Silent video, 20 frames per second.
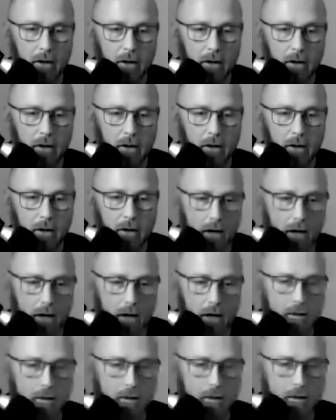
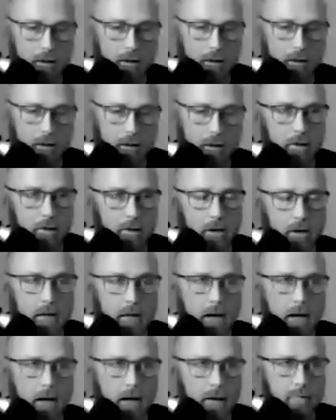And so when you look
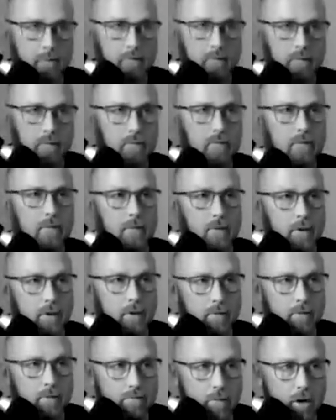at
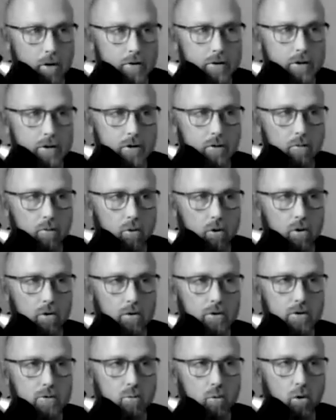most of the
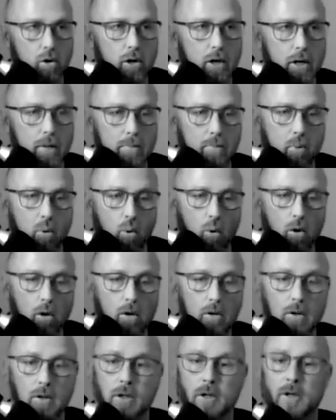world's working
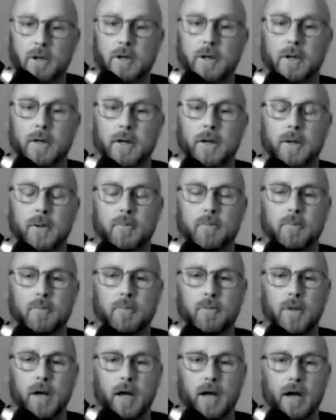poor,
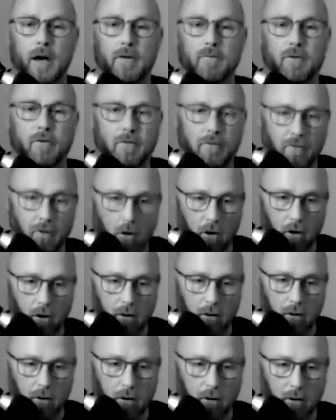they have a
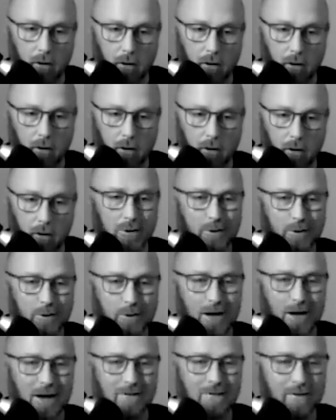farm, they
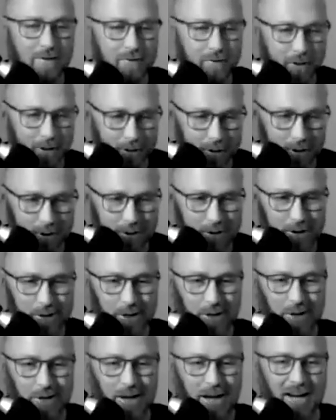have a village,
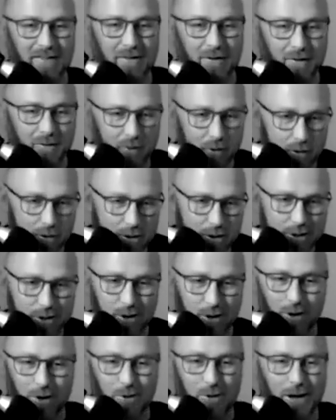they have a food
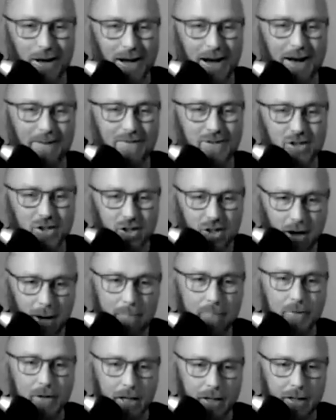stall, they have
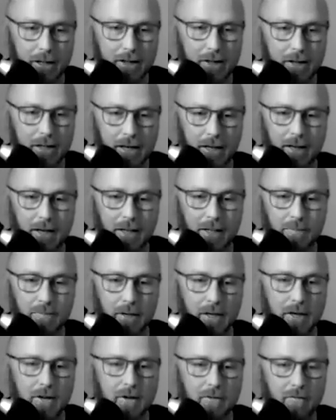something that has
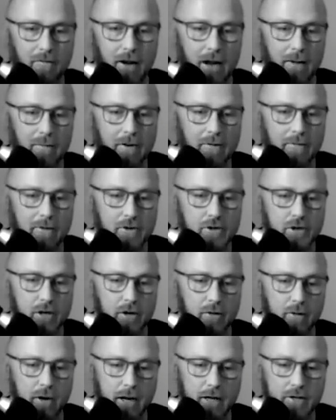been in their family for
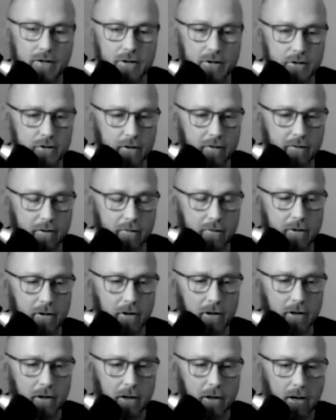generations, or even
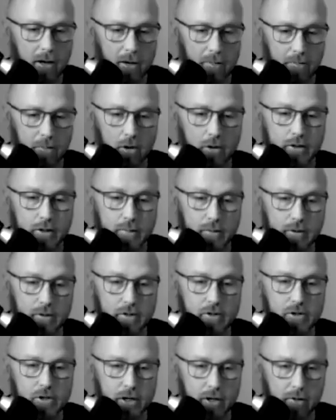multiples
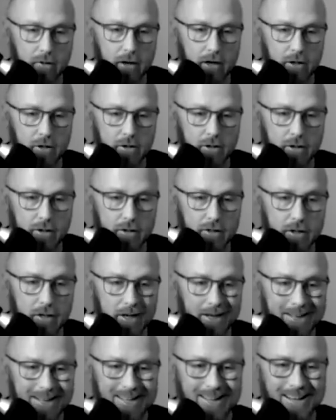of generations,
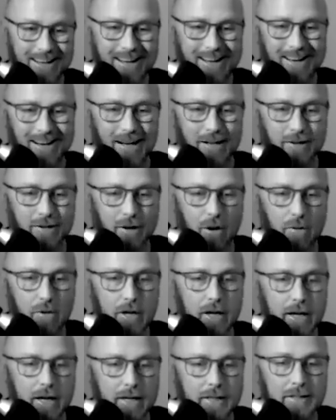that they cannot loan
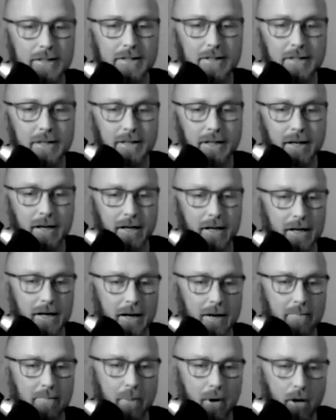against, that they
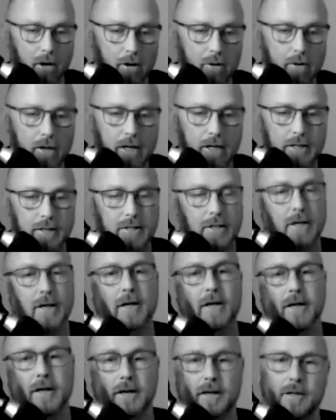cannot borrow against, they
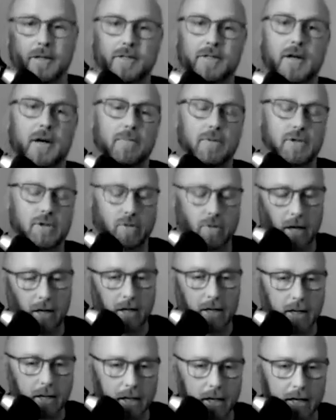cannot establish
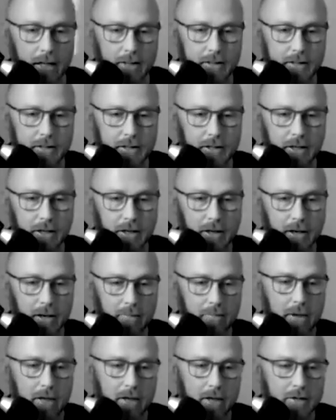credit against,
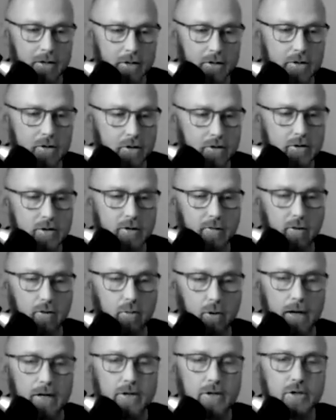because there's no civil
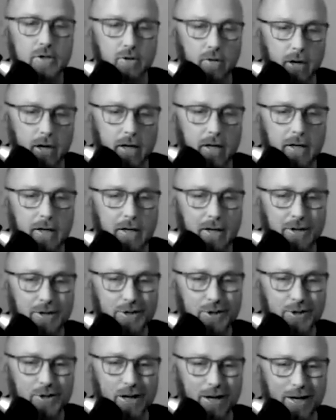registry
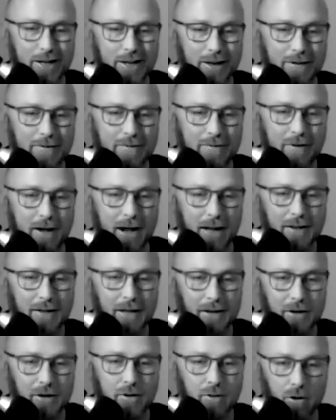stating that in fact
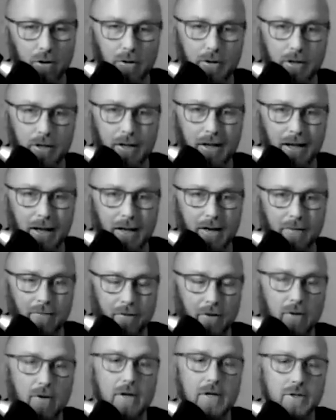they do own it. And if
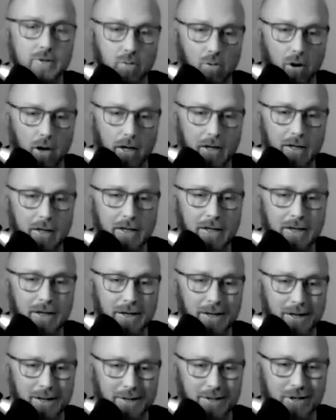there is one,
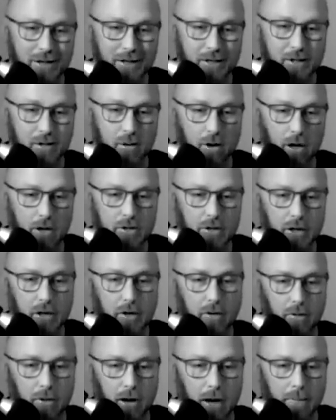it's largely
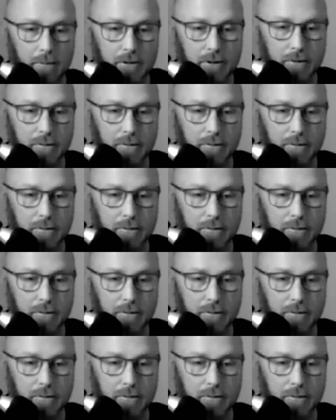corrupt.